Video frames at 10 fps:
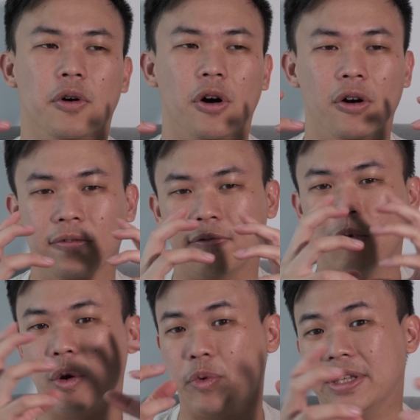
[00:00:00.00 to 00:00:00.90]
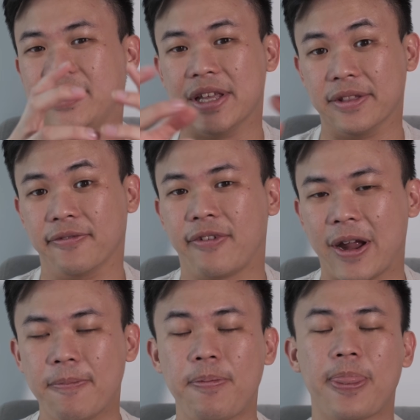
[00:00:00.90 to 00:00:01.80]
of what we see in the
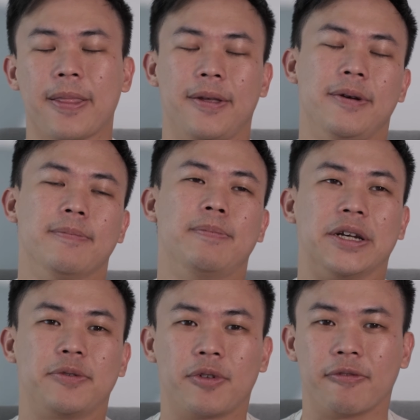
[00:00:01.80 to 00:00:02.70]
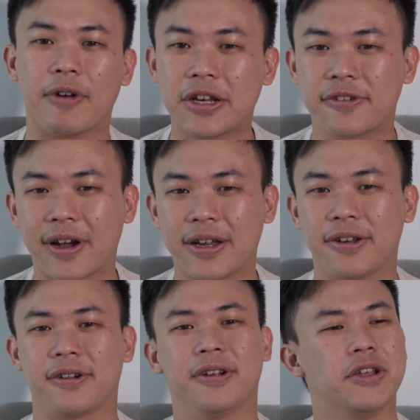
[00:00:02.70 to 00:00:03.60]
frame. But with a
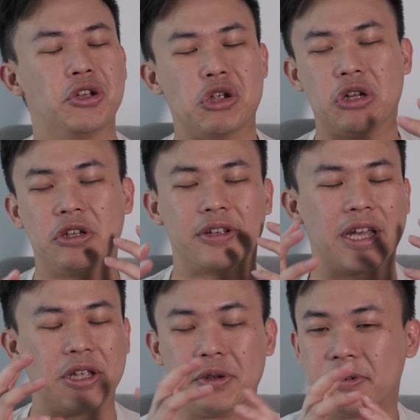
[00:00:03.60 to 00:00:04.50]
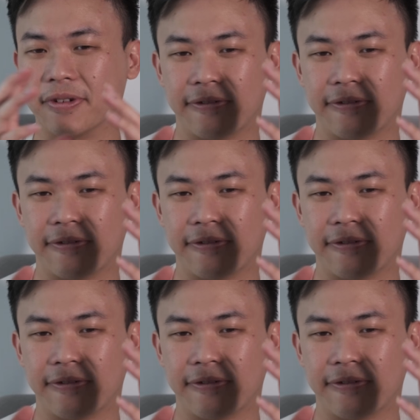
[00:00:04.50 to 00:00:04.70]
rangefinder, you need to get used to the